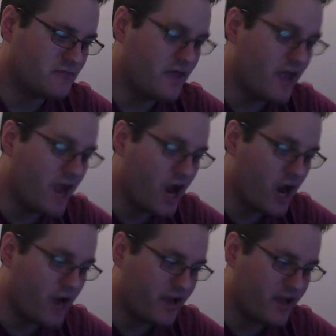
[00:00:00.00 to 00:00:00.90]

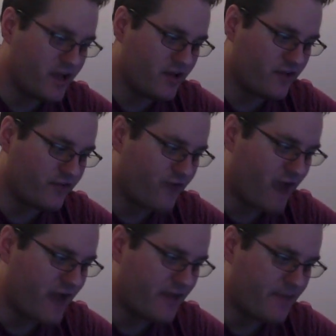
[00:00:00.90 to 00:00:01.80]
There he is!
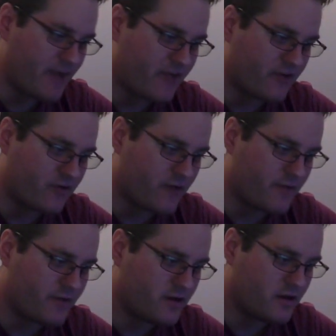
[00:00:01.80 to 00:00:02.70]
Finally back to
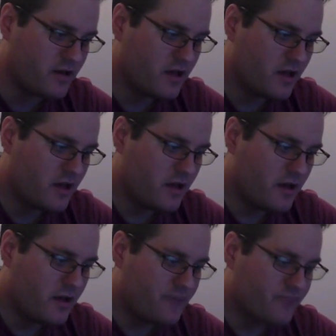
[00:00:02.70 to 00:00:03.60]
Karapika.
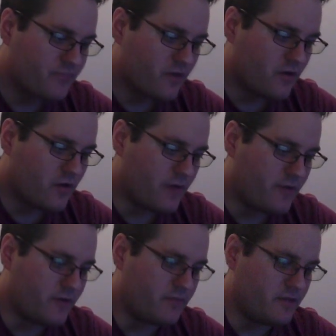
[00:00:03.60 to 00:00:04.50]

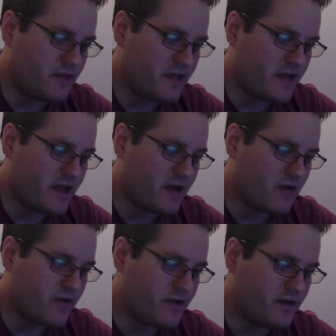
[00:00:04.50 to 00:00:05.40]
Karapika, being a
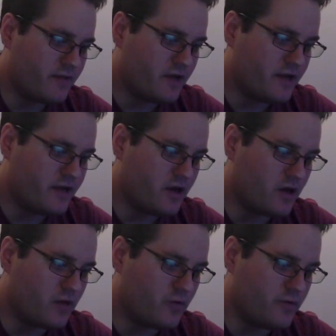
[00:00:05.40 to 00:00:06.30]
higher-ranking
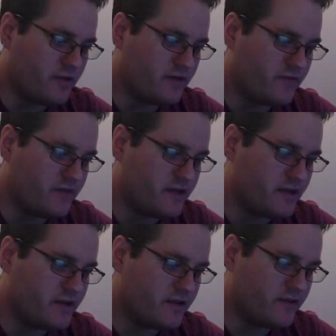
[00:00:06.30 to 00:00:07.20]
bodyguard will be
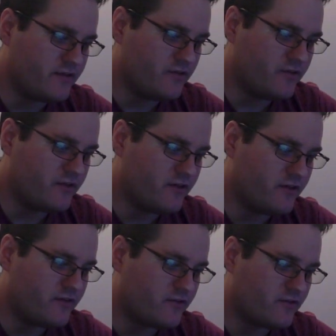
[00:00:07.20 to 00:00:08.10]
convenient. Let's use that
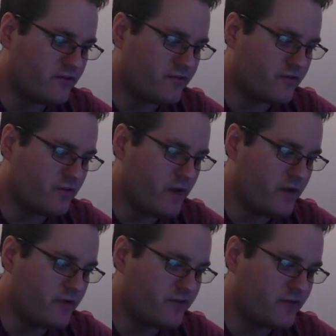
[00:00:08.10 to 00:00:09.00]
chance to search for a way
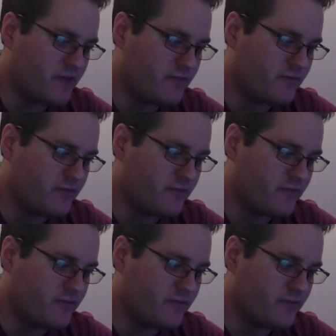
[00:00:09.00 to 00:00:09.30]
to escape the